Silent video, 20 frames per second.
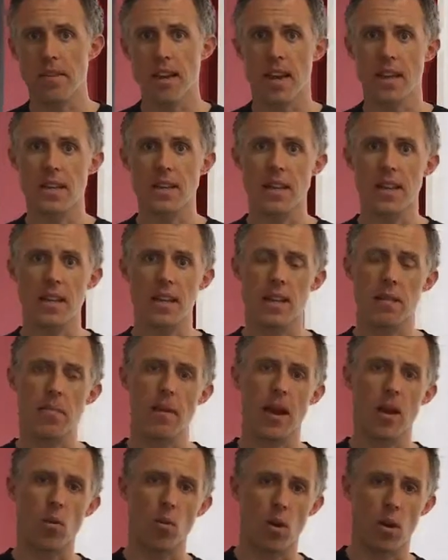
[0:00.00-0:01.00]
technique that
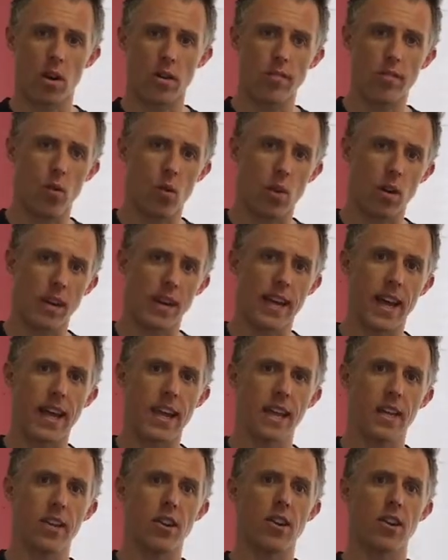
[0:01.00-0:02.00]
might work for
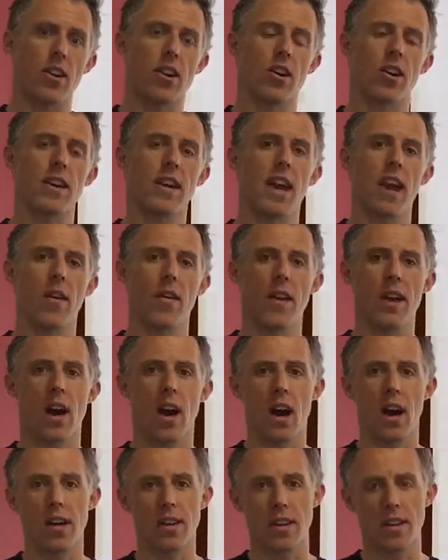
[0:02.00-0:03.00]
getting your
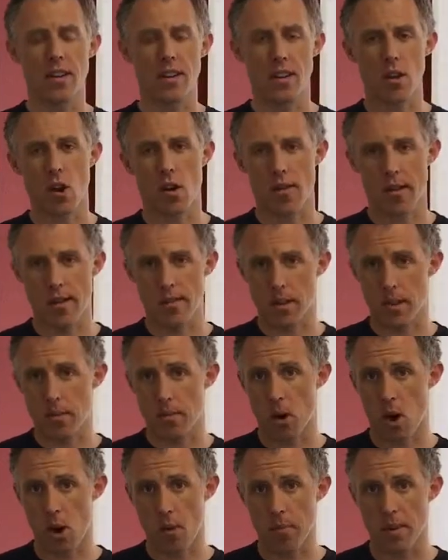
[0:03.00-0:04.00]
carry-on into the overhead
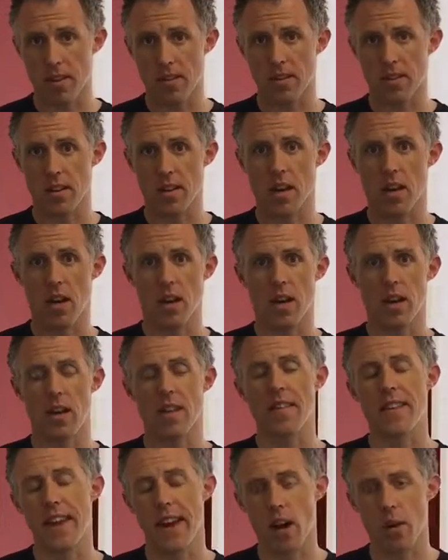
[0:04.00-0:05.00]
compartment
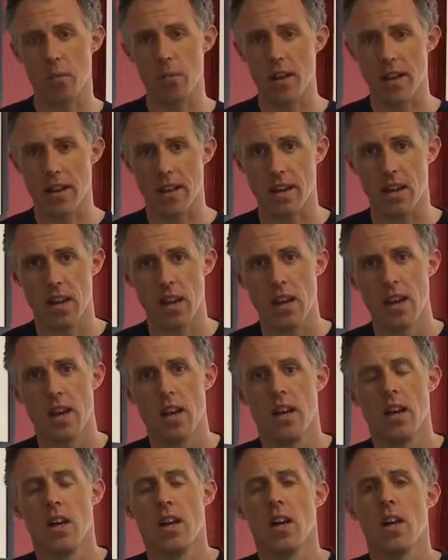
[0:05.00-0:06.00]
in the airplane.
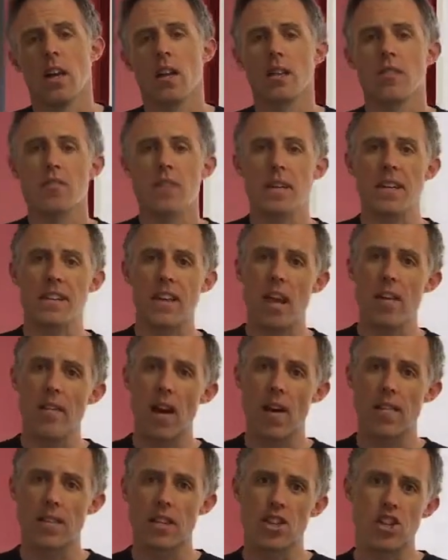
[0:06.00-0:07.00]
Let's meet Dave
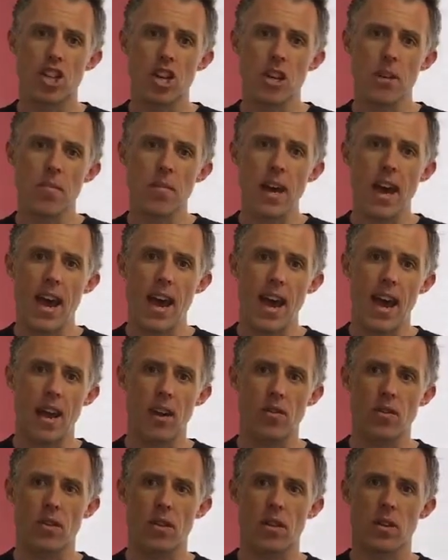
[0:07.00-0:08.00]
out in the gym
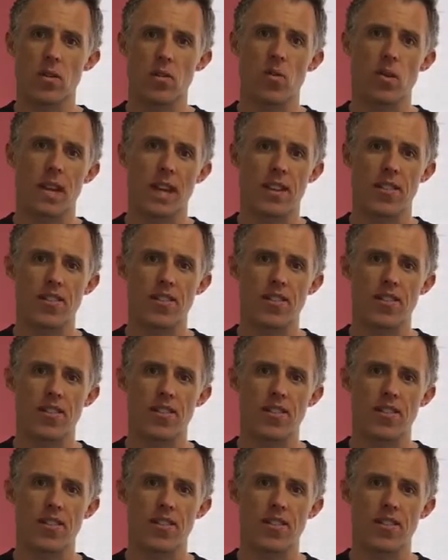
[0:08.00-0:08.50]
and we'll get